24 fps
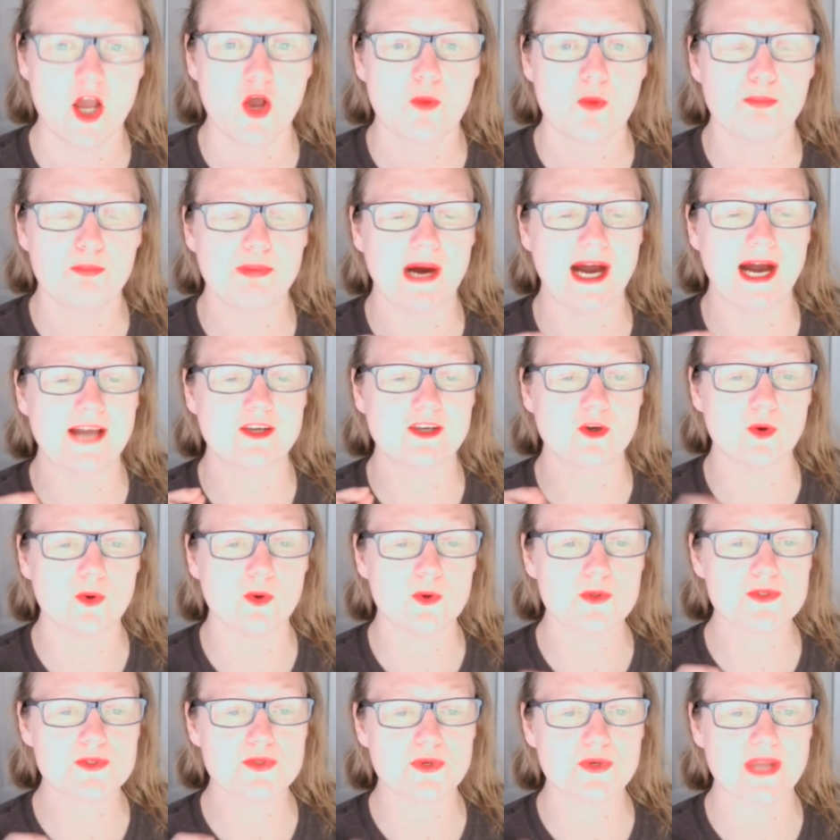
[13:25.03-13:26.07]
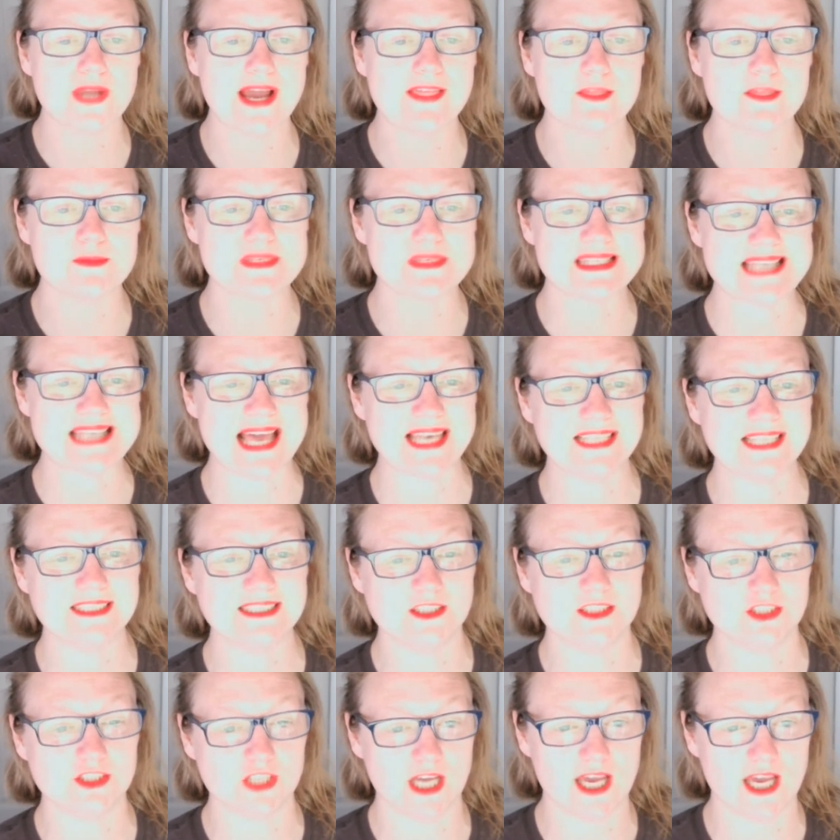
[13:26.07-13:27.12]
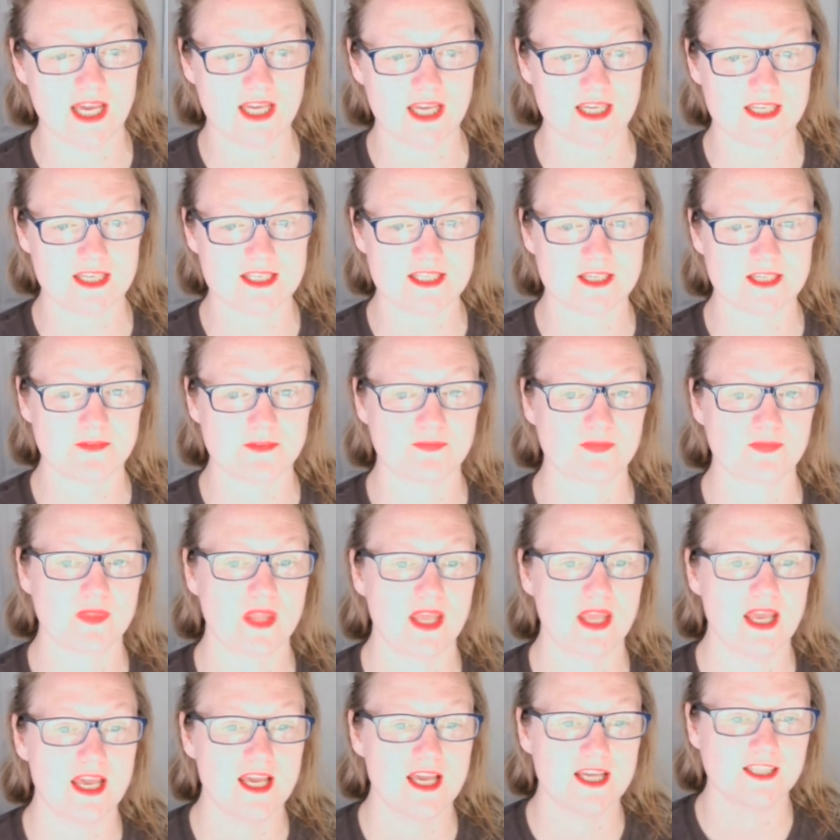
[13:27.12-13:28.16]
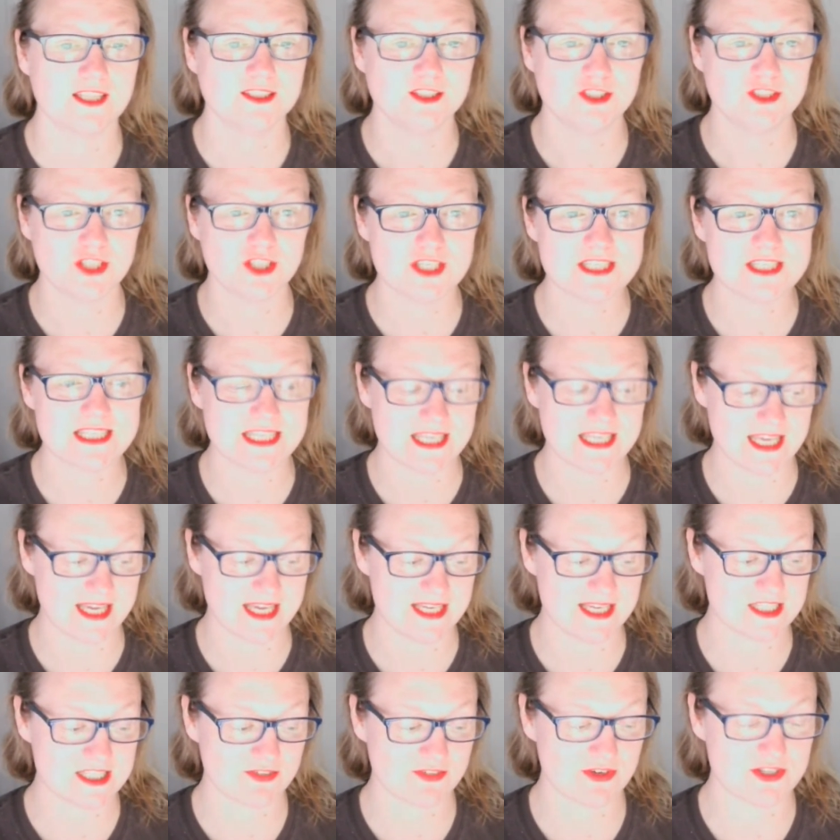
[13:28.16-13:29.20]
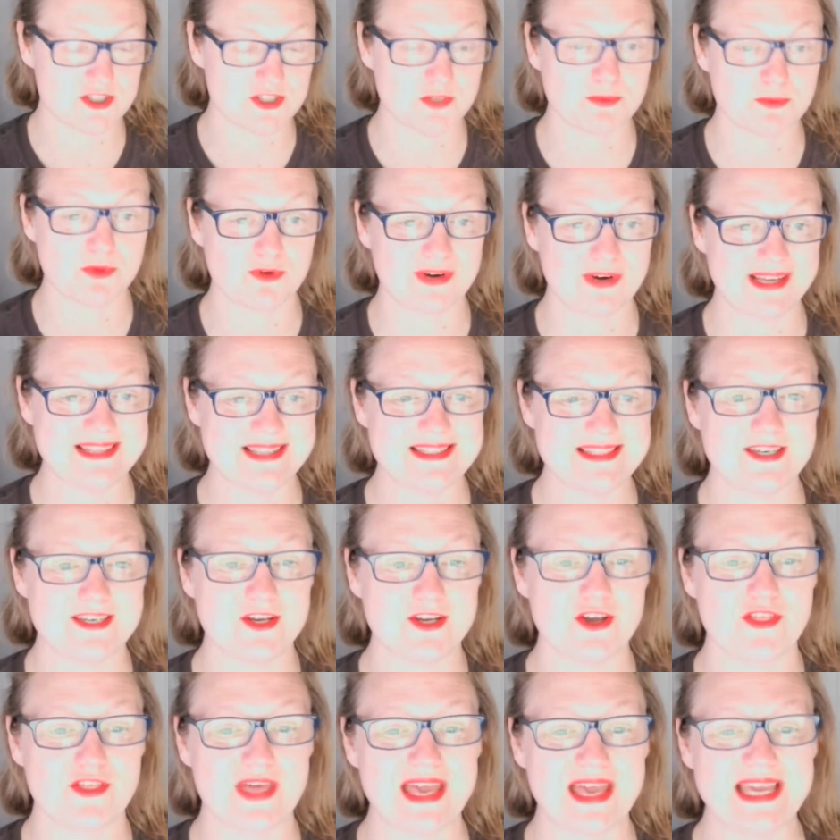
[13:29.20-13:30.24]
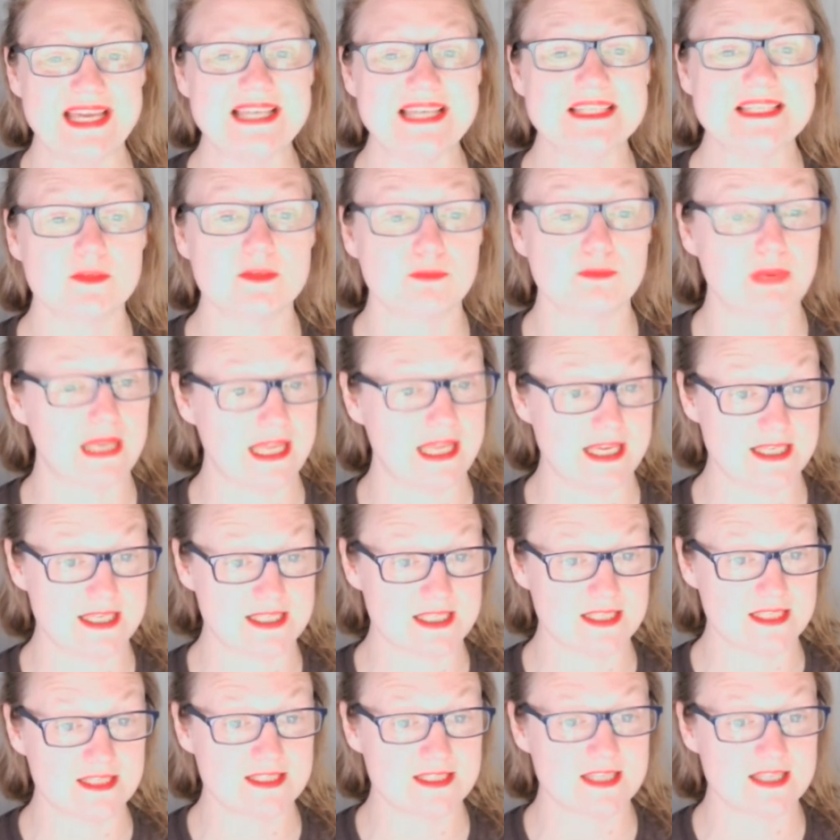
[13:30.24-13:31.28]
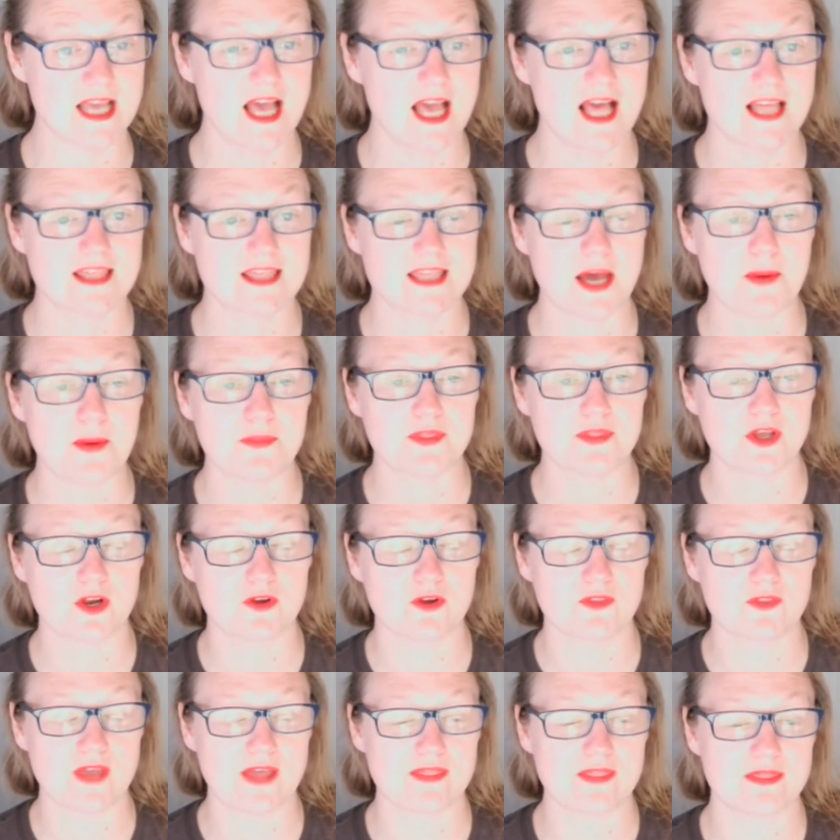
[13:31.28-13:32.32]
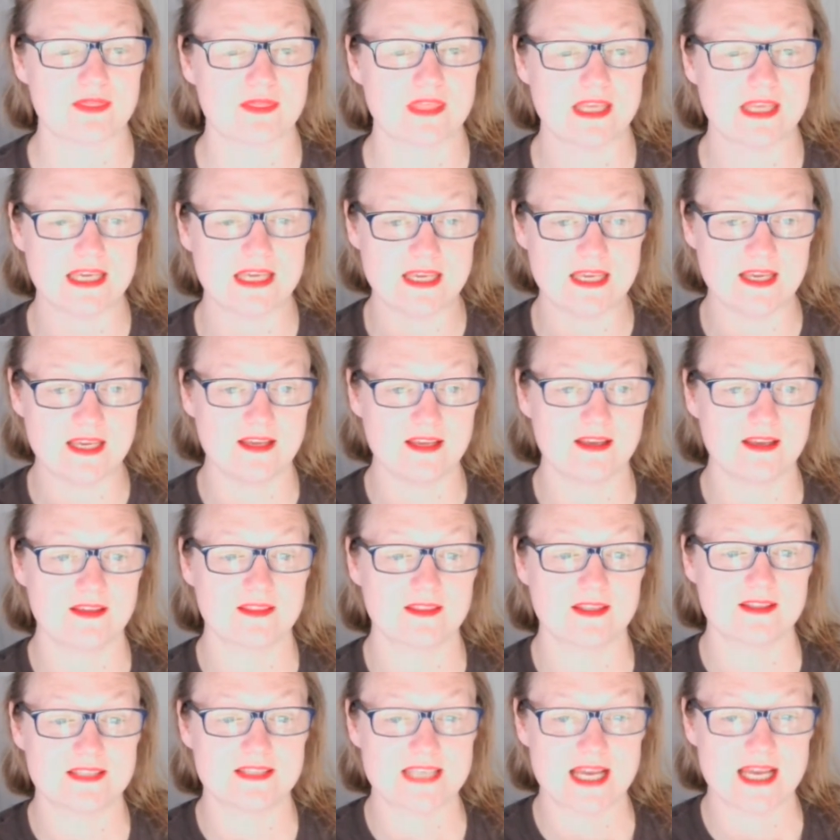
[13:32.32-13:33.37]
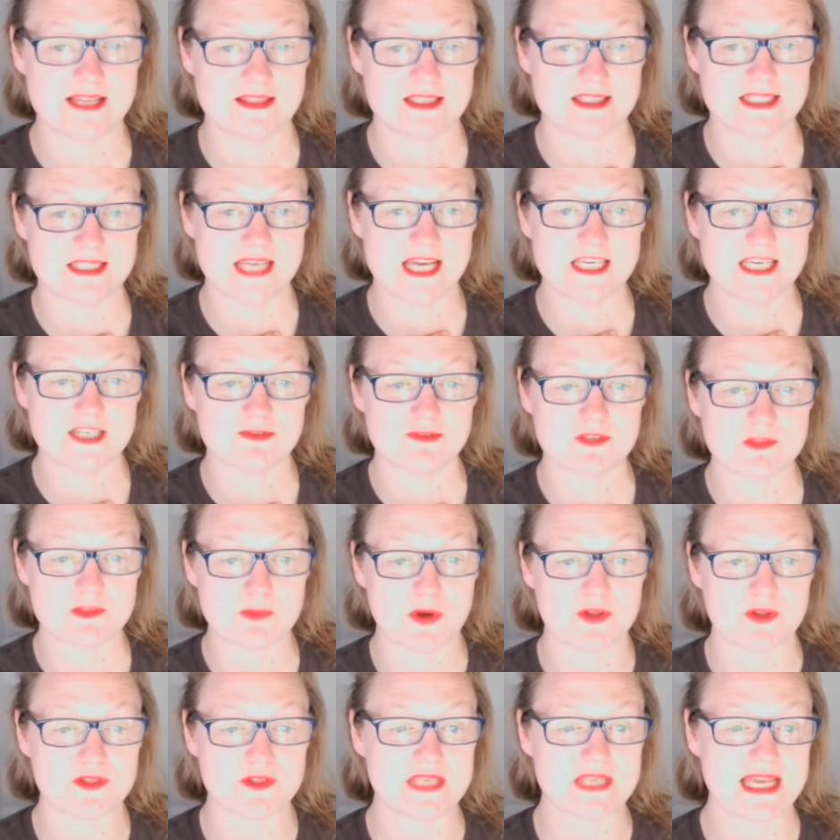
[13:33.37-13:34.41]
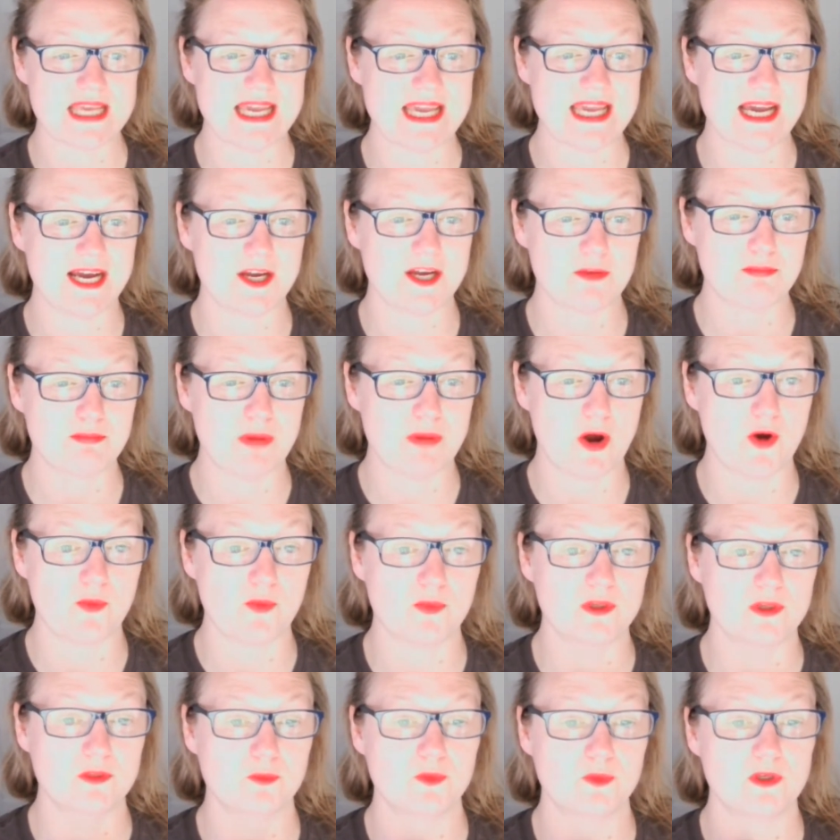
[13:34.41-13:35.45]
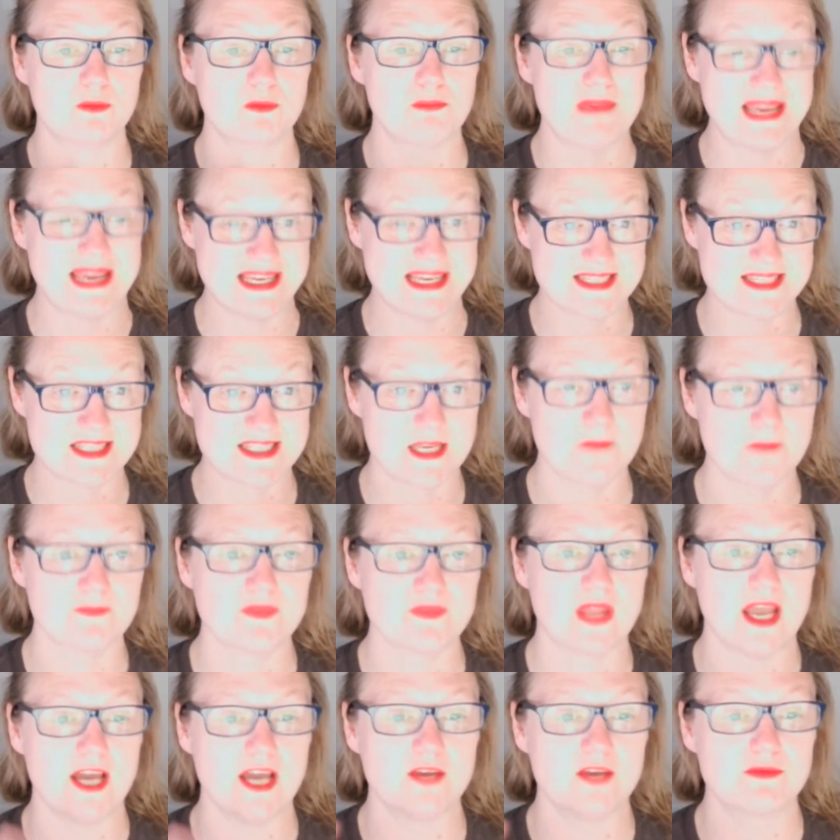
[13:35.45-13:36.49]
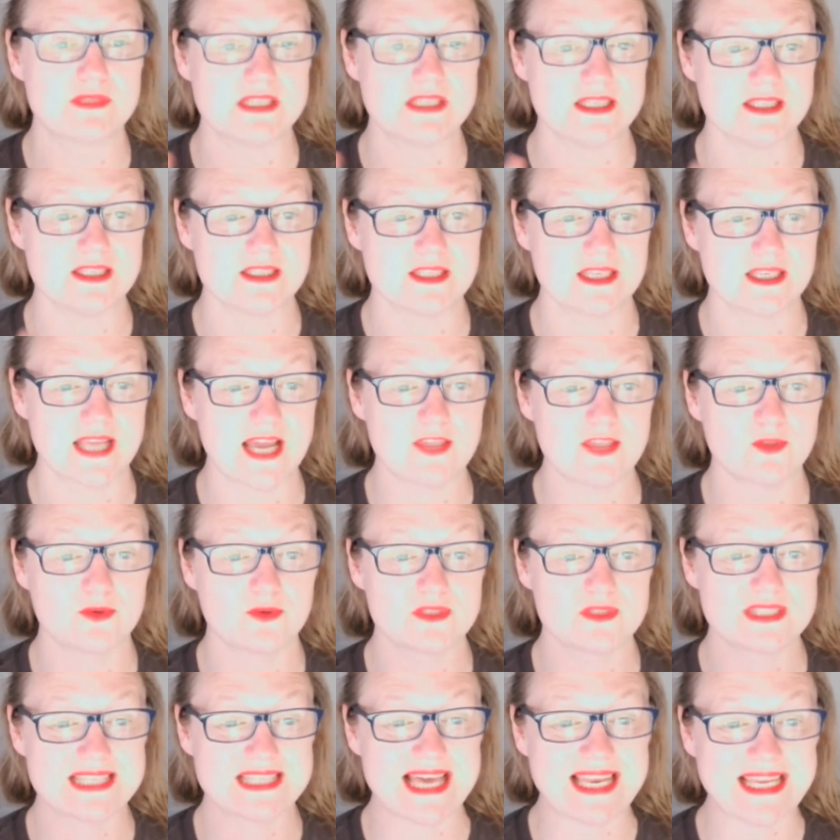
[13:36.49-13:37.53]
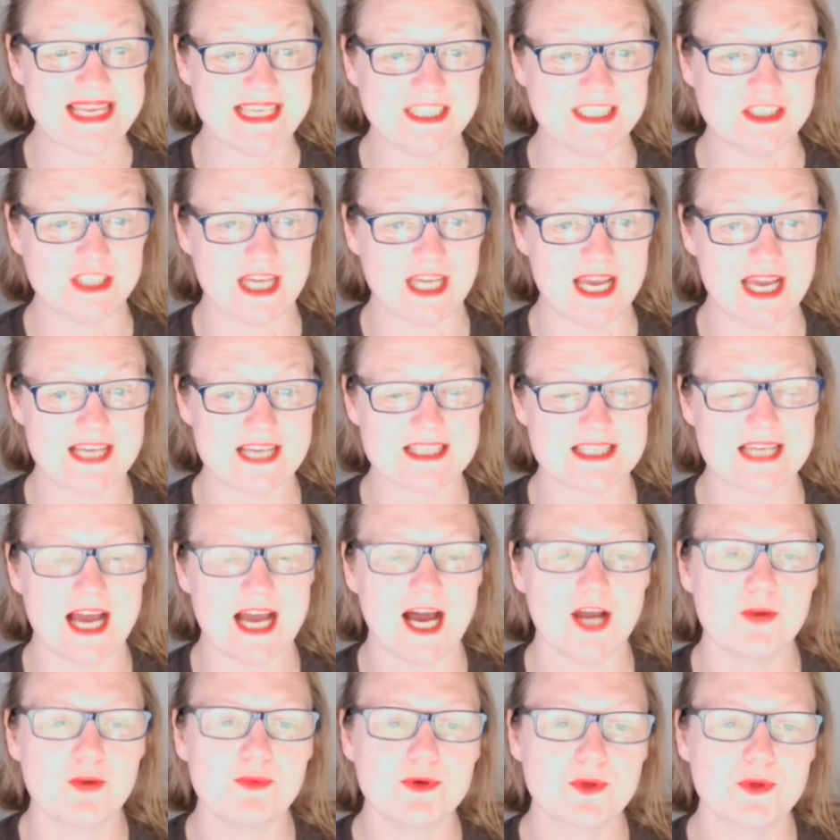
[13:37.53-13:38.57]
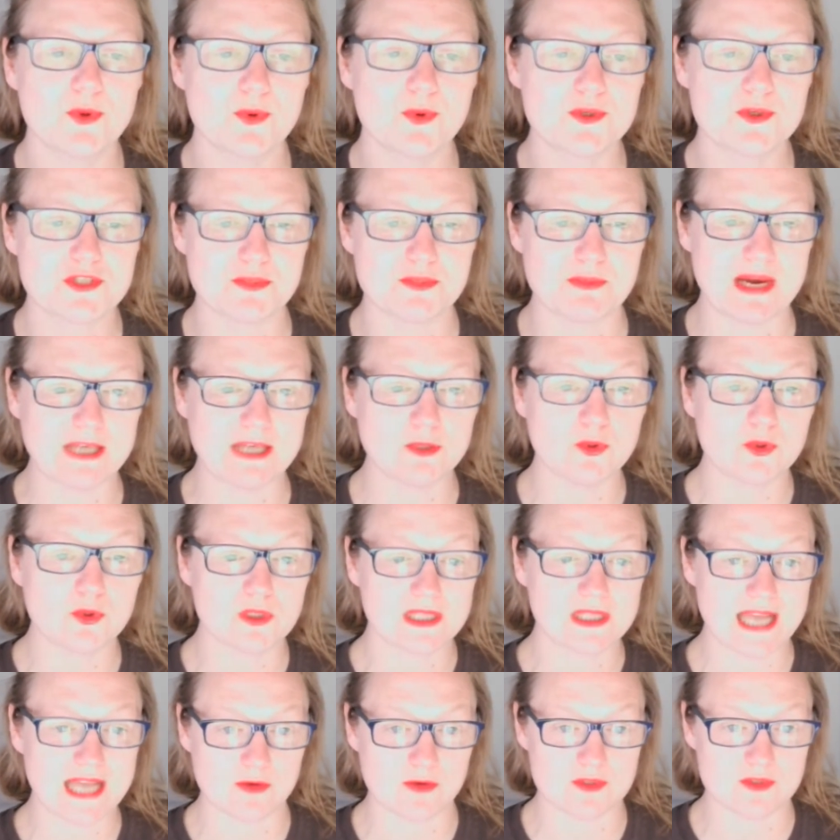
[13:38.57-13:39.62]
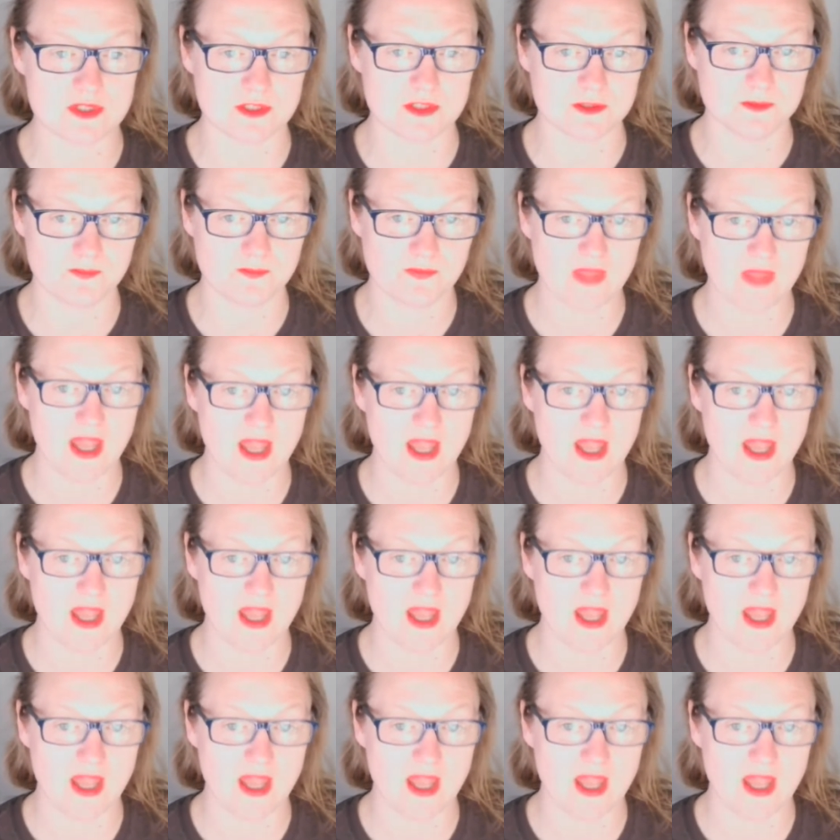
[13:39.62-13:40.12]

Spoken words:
But I'd also get them sanity checked, just in case there are some grants in other hidden places that the tender response AI bot will miss. And to get those sanity checked, I would go to my local council,